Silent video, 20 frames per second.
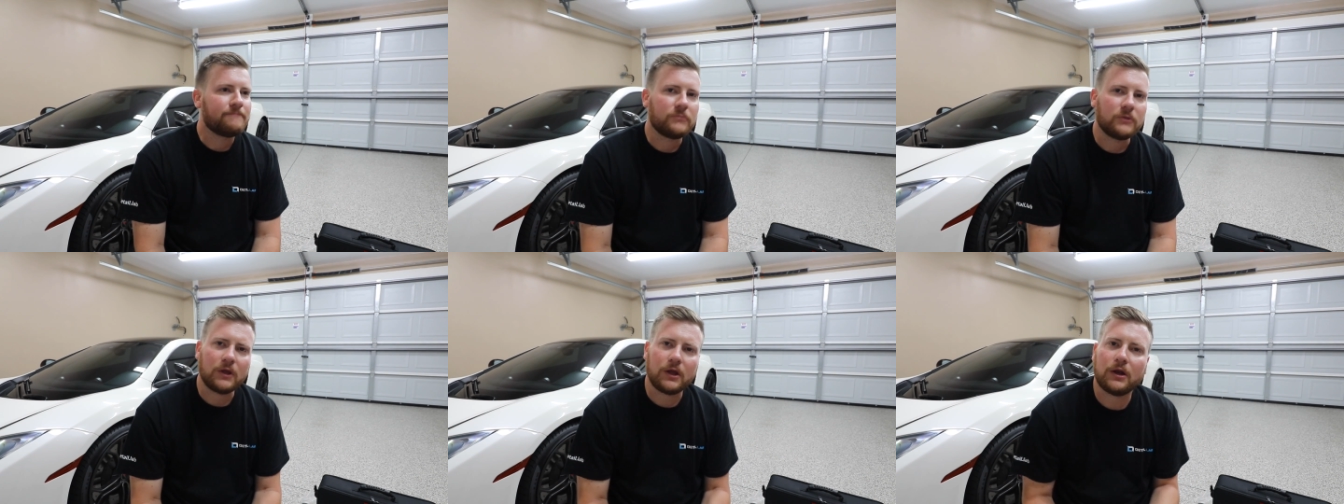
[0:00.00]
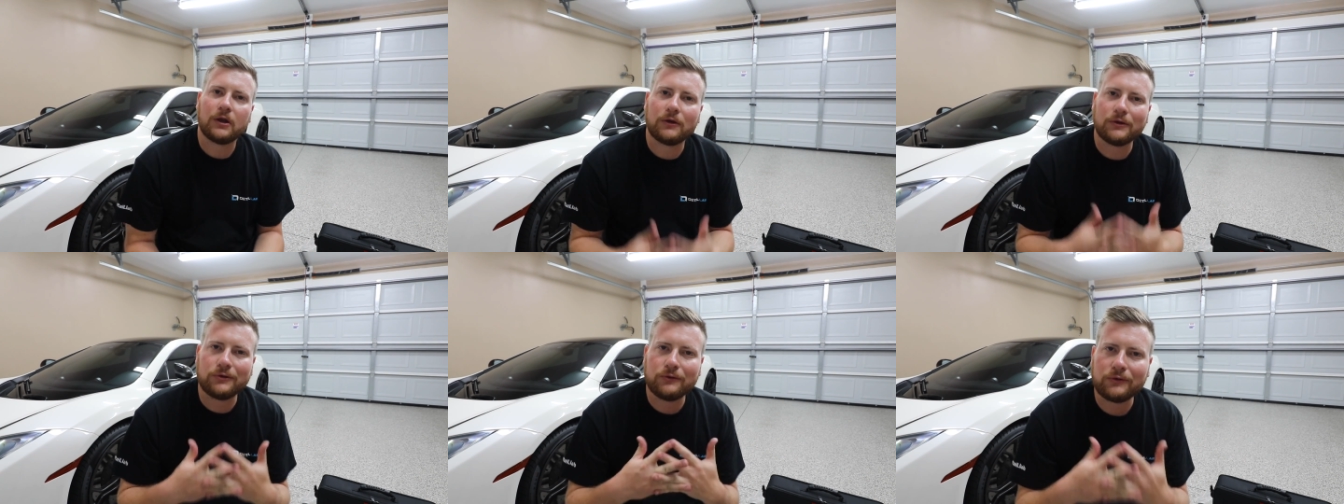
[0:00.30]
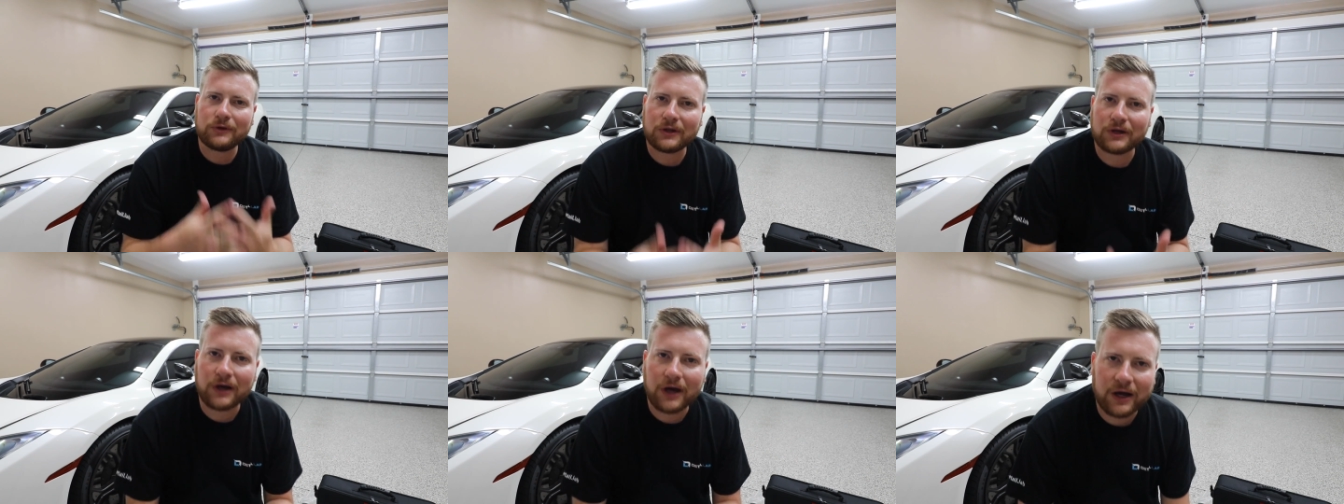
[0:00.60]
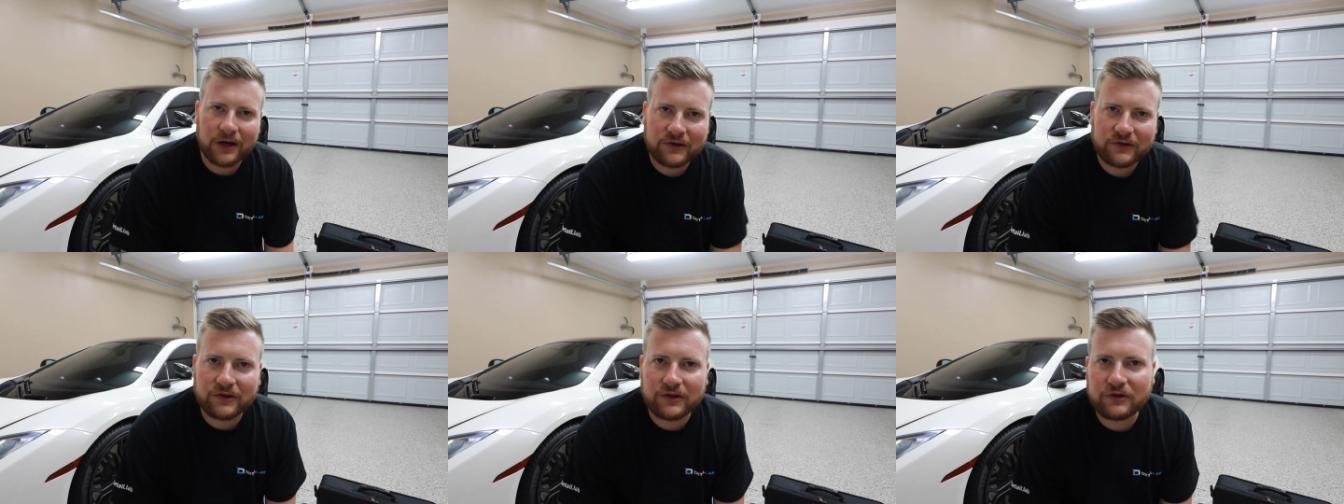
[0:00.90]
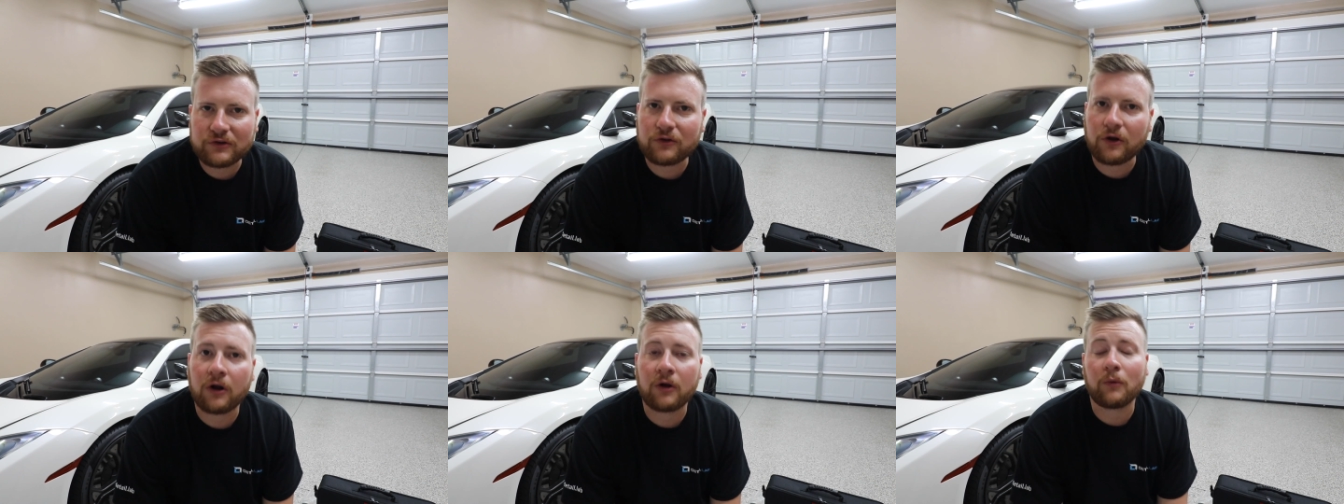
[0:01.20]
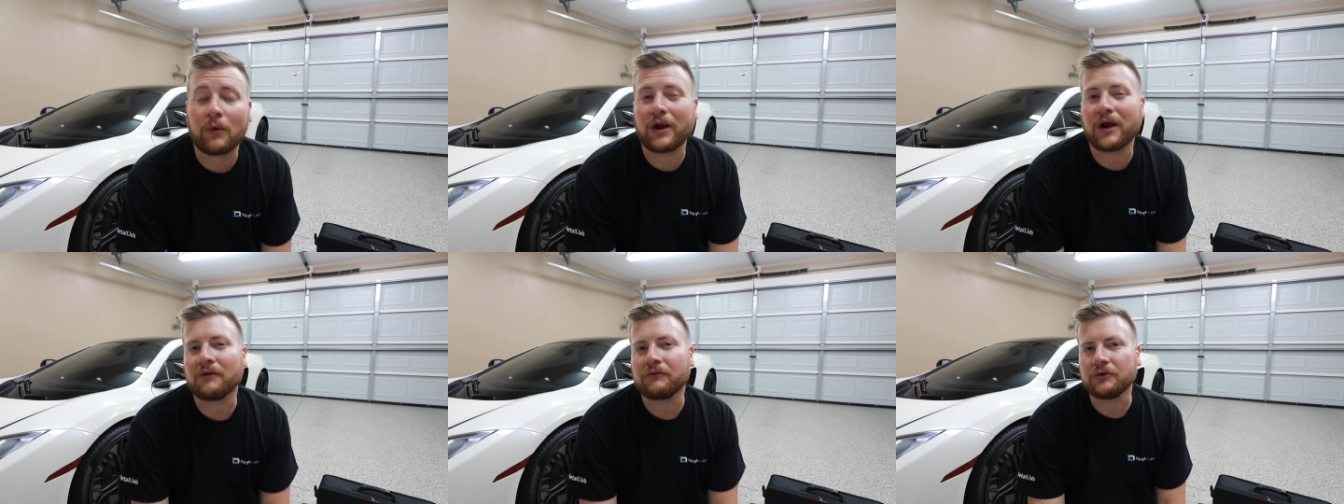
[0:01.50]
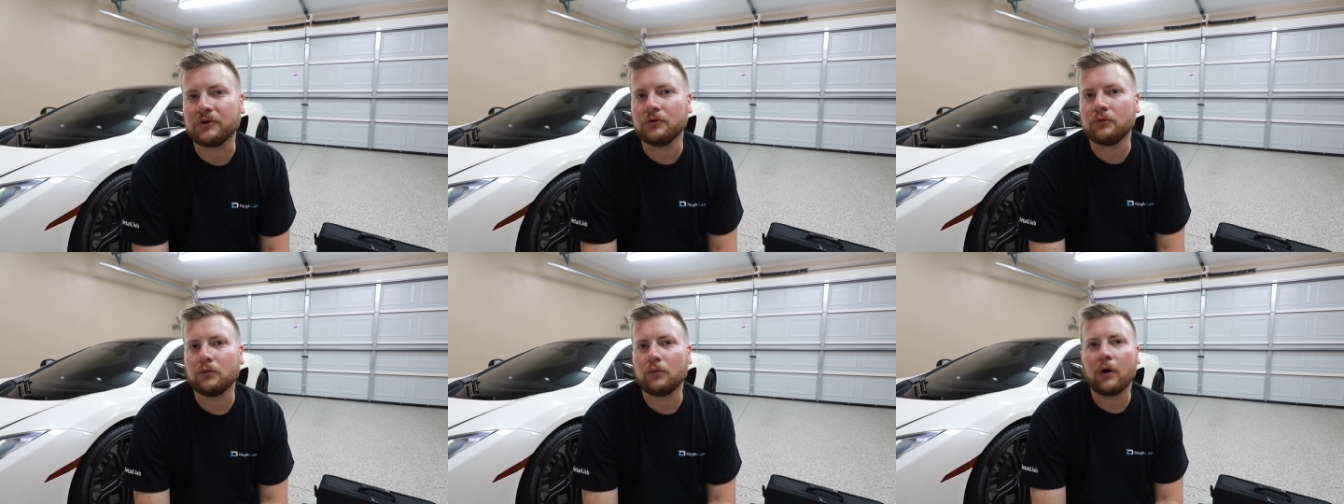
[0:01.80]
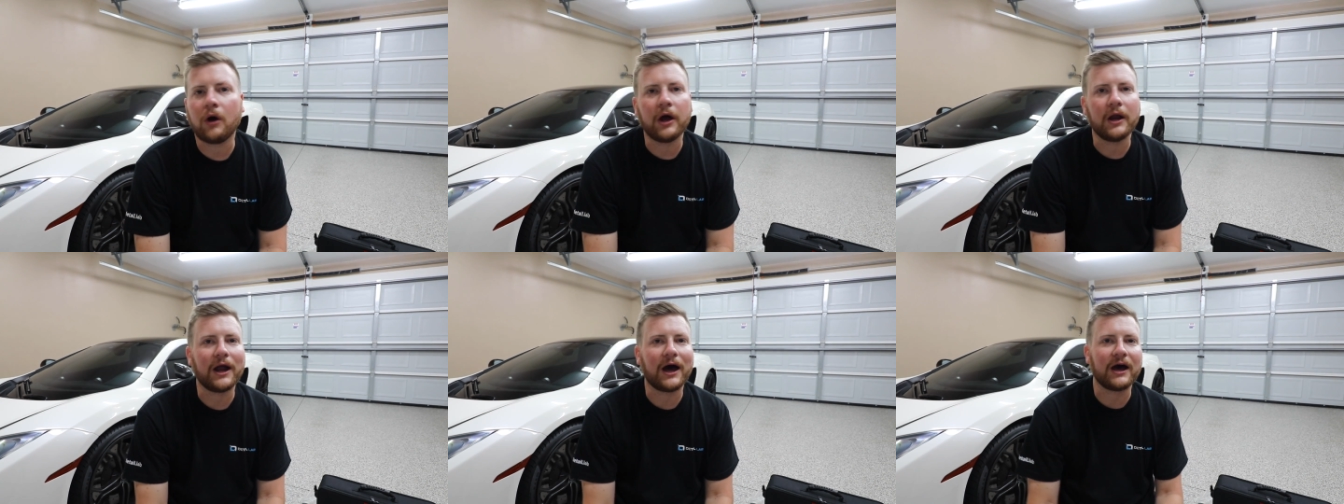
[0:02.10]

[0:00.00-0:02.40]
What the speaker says: you know, you can honestly start wherever you want.